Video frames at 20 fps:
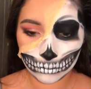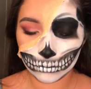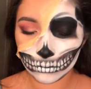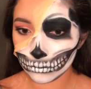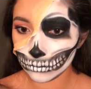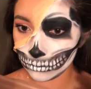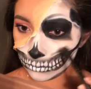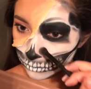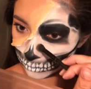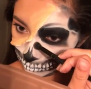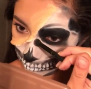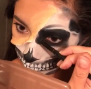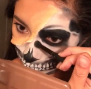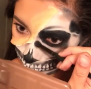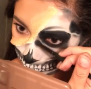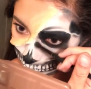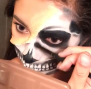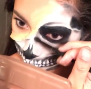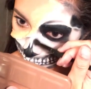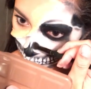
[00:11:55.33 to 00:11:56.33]
of my face,
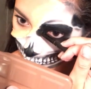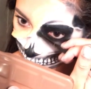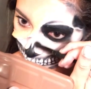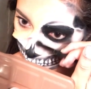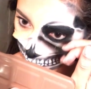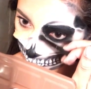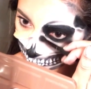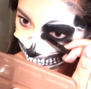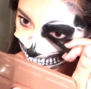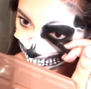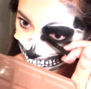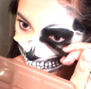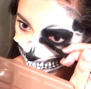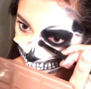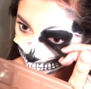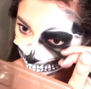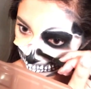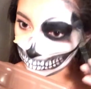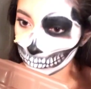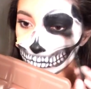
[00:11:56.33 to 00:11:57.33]
and on
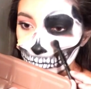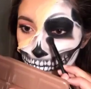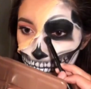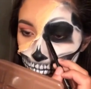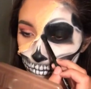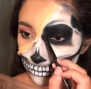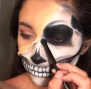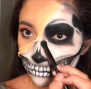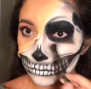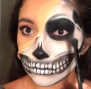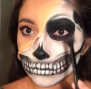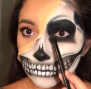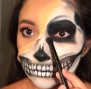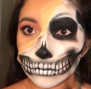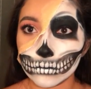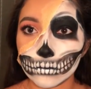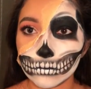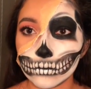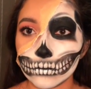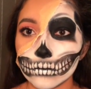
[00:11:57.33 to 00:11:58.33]
the
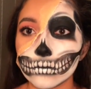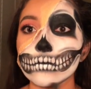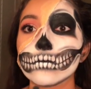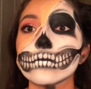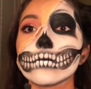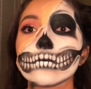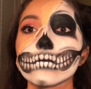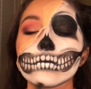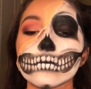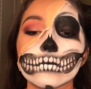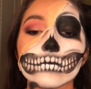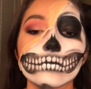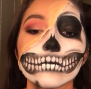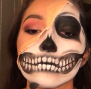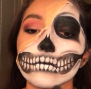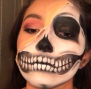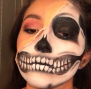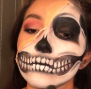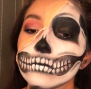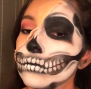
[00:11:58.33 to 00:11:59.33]
nose with some black
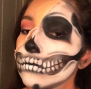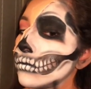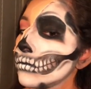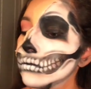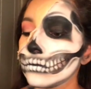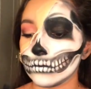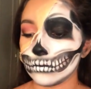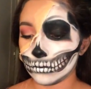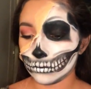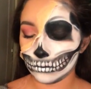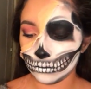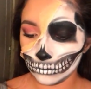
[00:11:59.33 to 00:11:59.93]
and some cool